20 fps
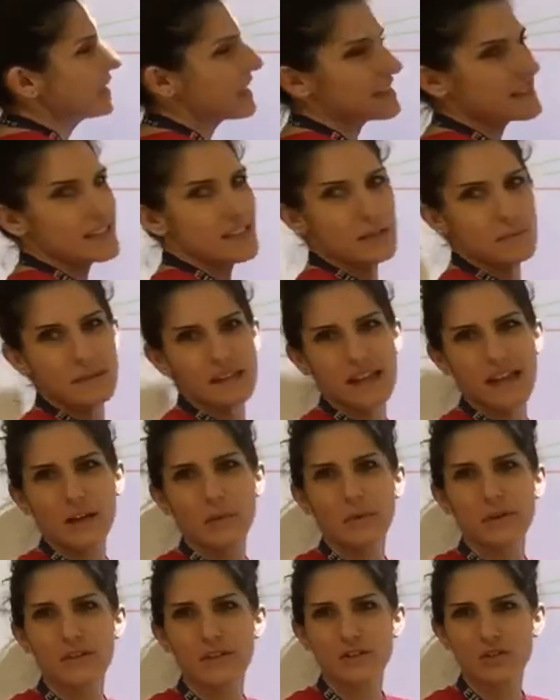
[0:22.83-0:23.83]
That's going to be
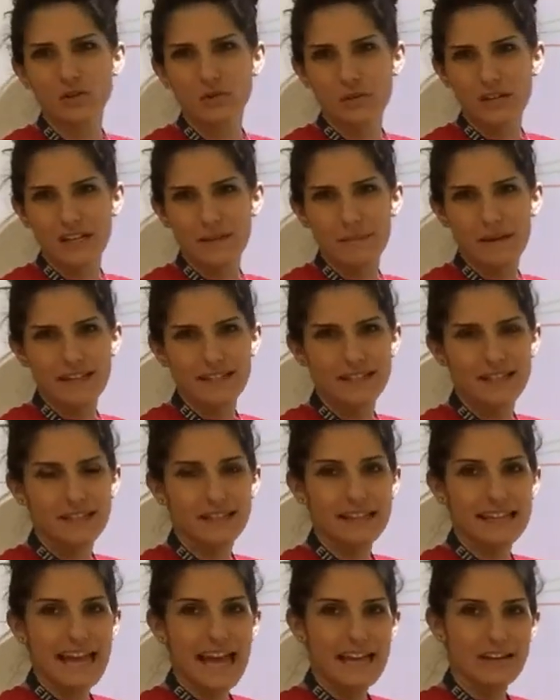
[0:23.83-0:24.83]
like where the tree
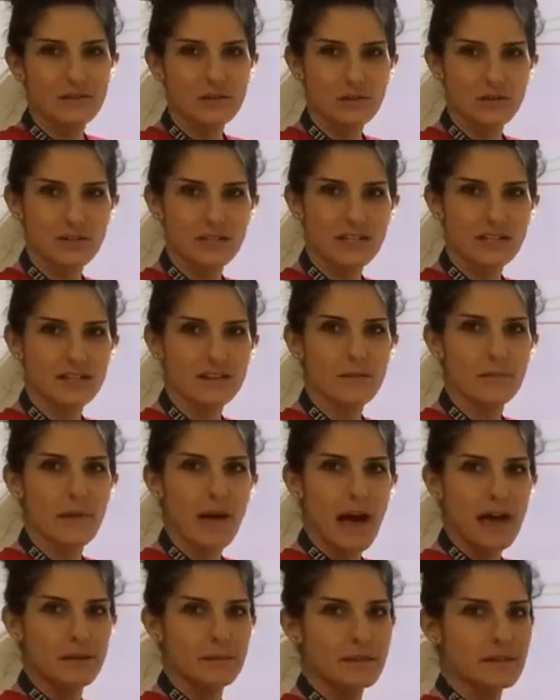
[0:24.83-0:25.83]
basically enters into the
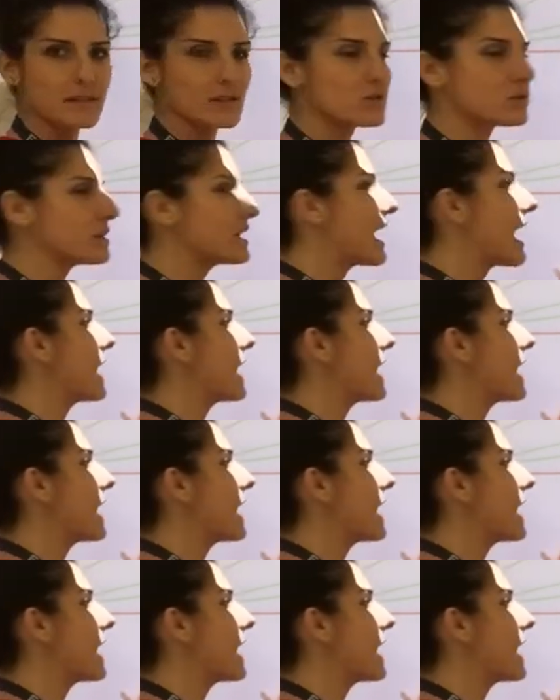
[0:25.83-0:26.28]
bottom of the tree